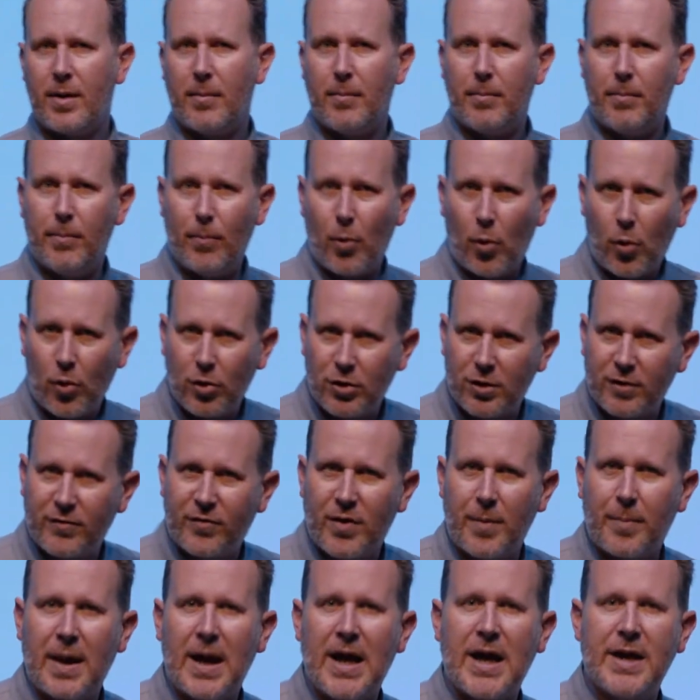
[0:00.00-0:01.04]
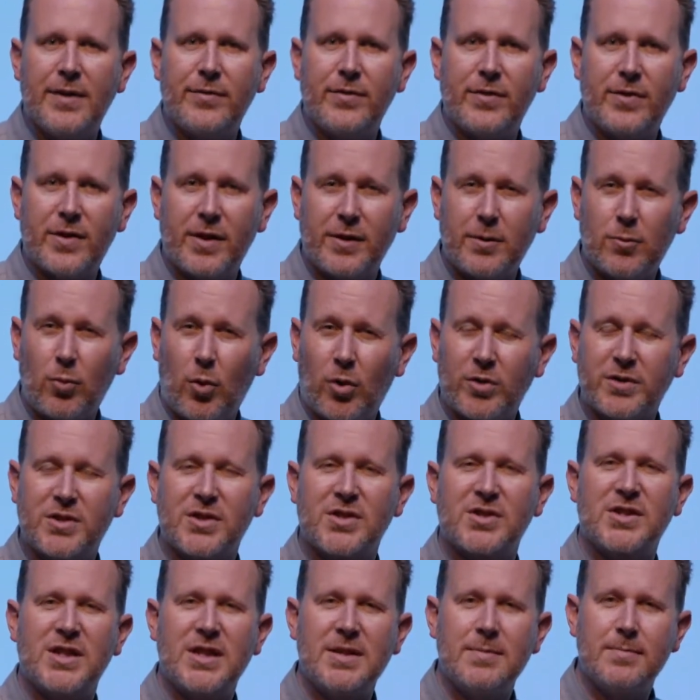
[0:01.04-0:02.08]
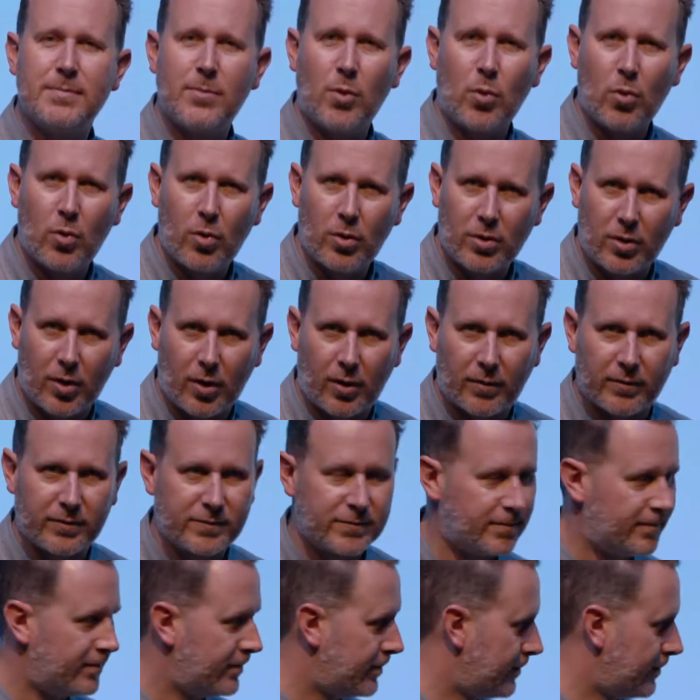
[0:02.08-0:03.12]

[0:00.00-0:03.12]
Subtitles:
more of the behaviour that you want to see more of,